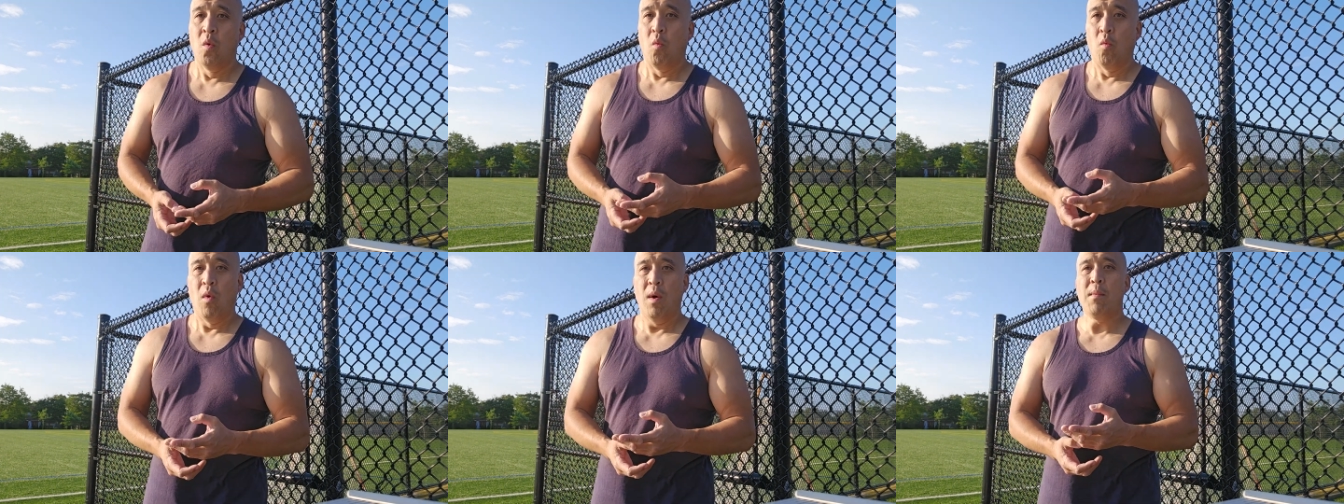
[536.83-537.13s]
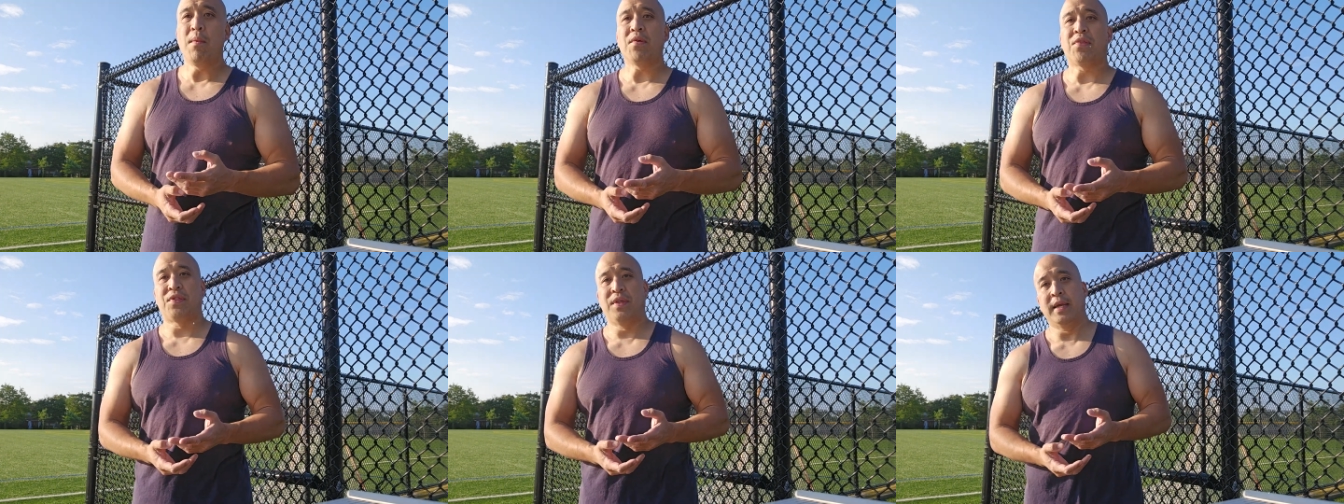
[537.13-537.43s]
One
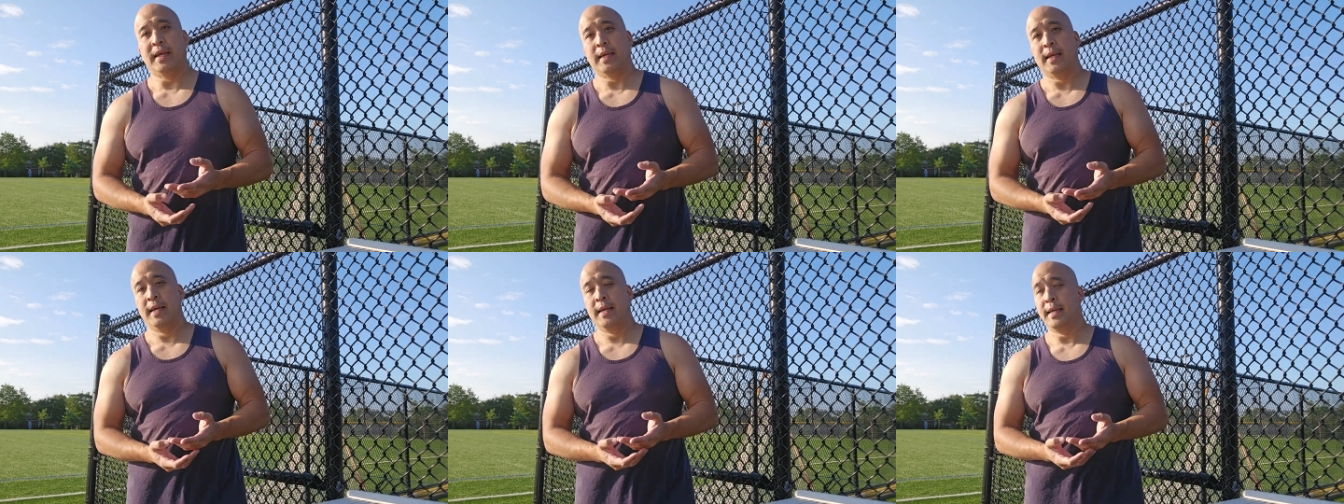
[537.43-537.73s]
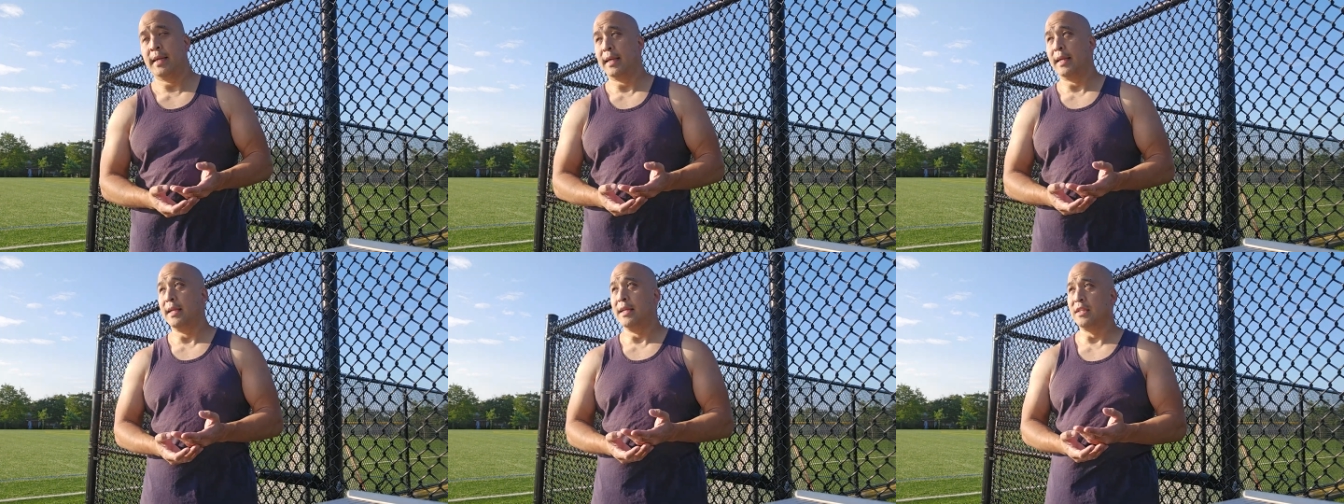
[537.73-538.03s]
more thing
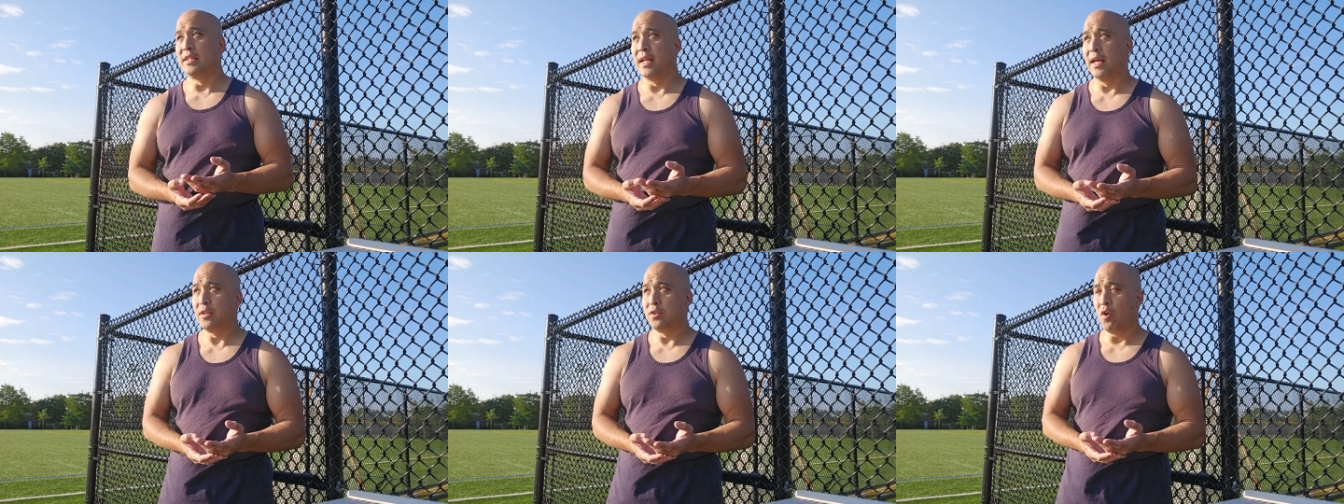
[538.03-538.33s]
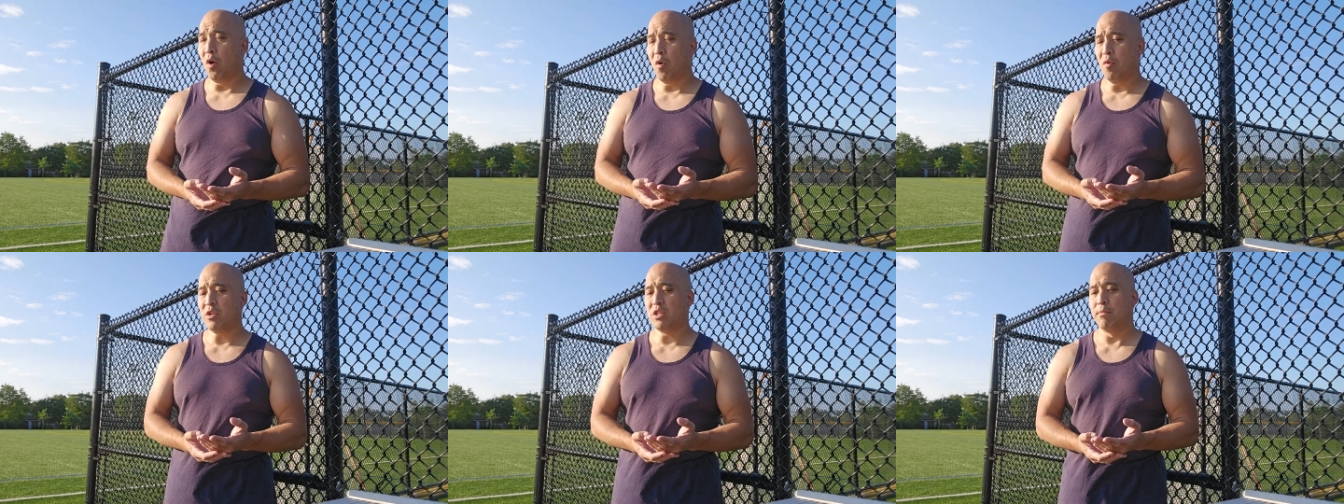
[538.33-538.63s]
is that
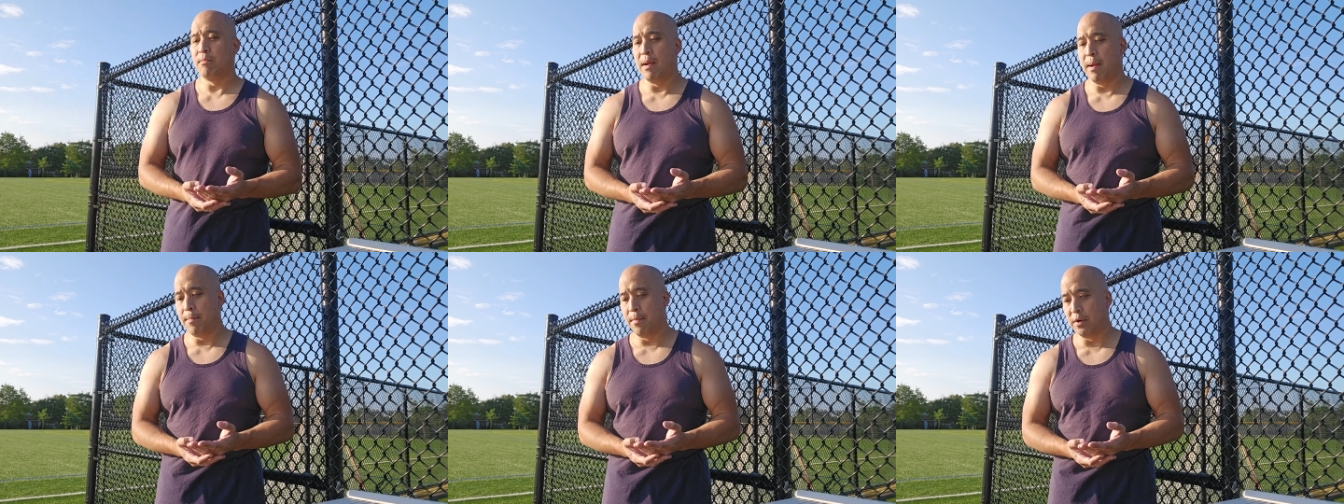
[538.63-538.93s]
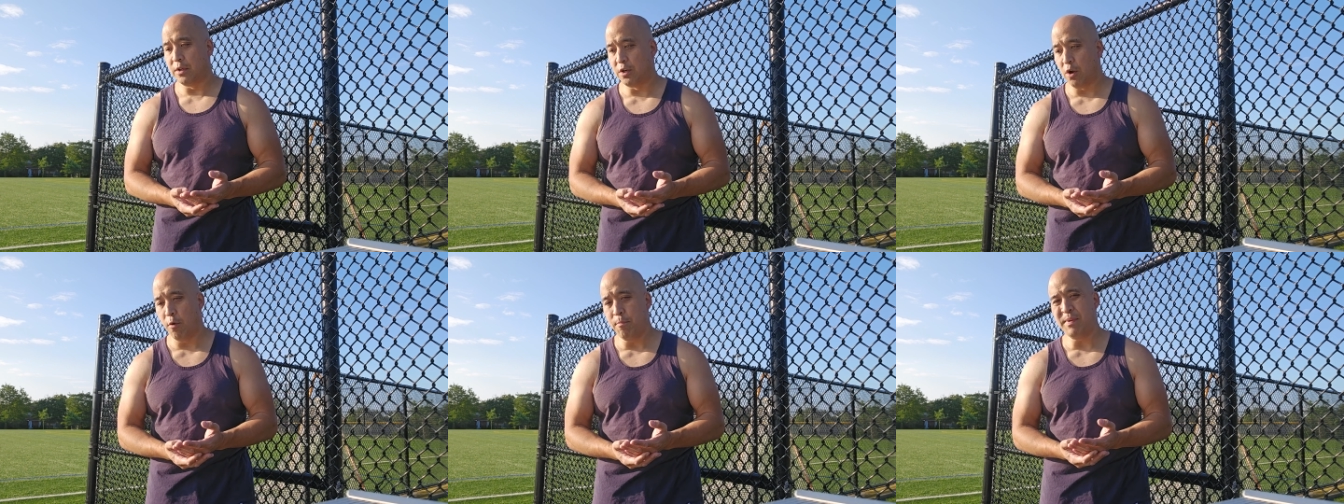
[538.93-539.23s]
always remember,
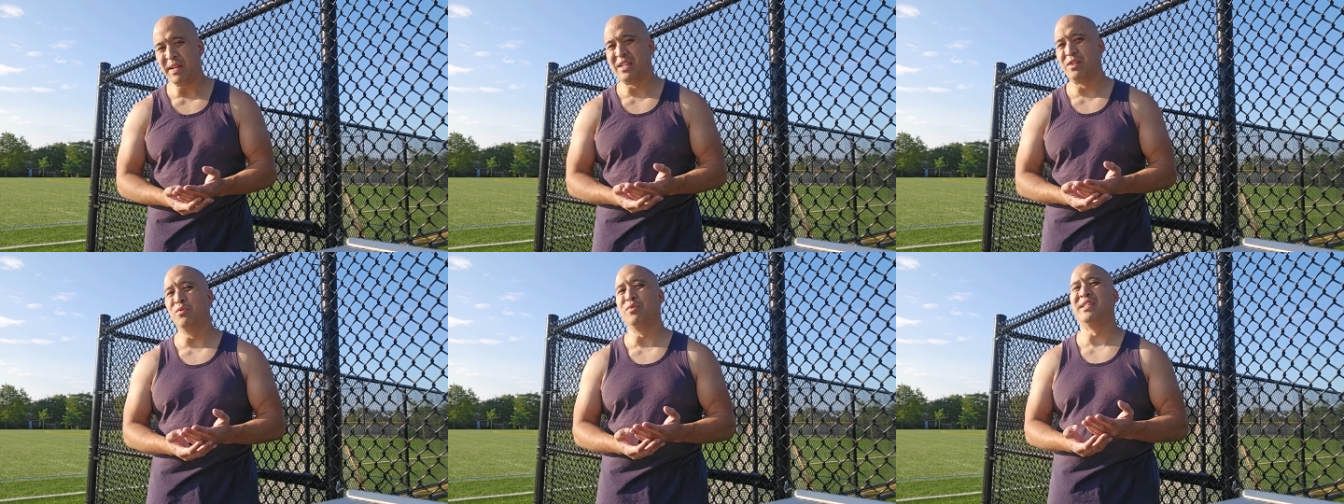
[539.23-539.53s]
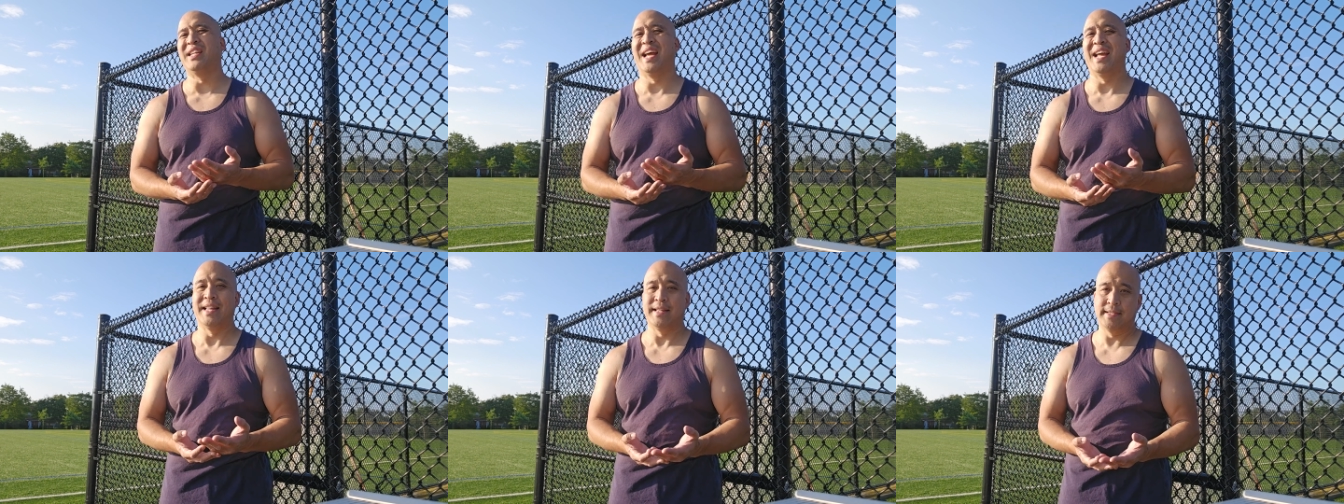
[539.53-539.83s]
don't be too
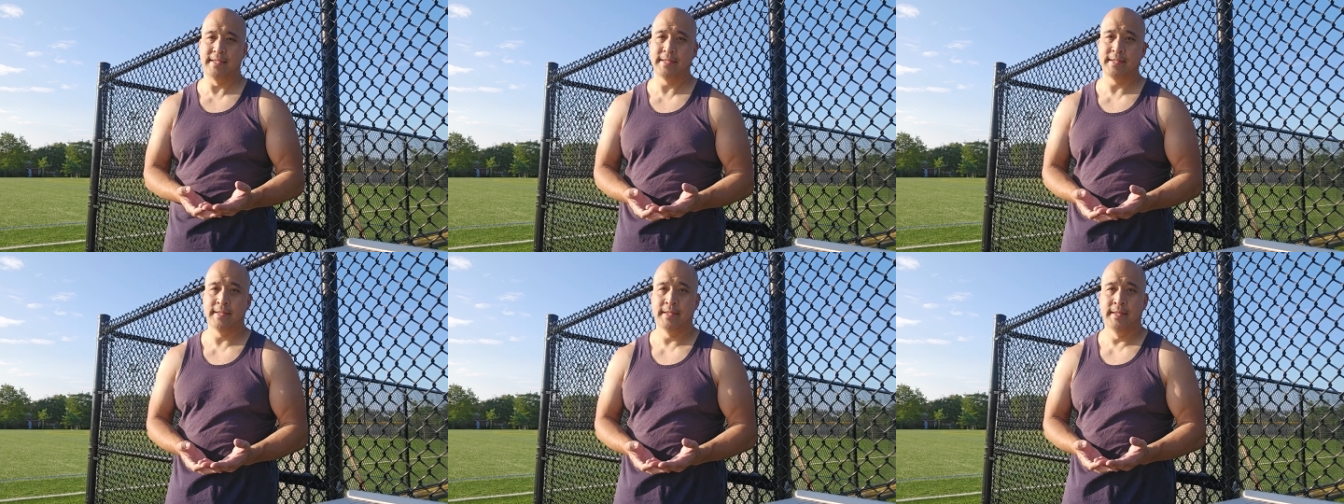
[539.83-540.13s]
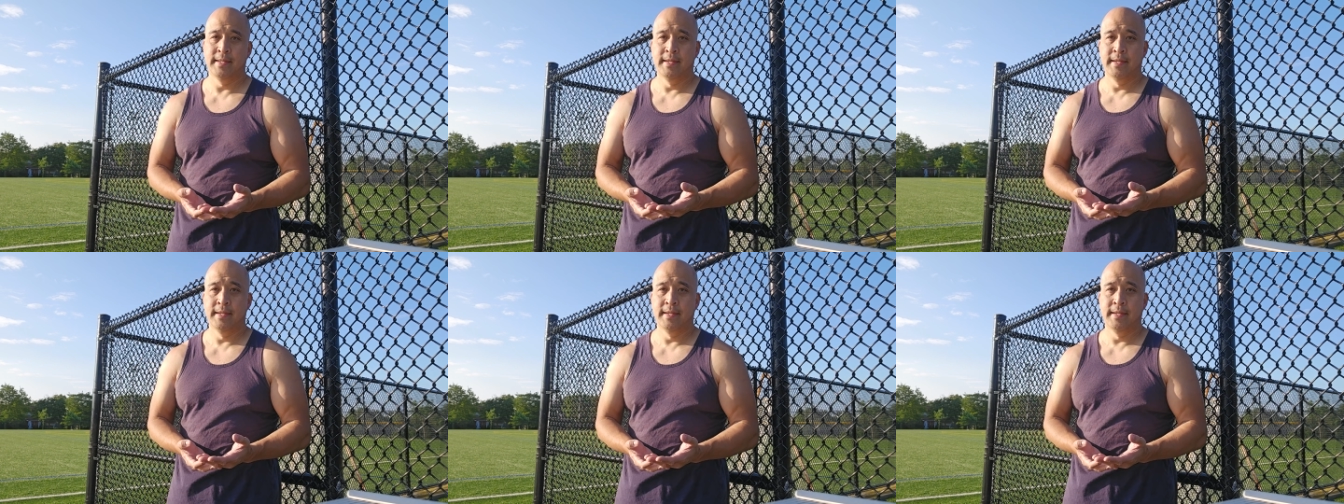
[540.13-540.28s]
tense.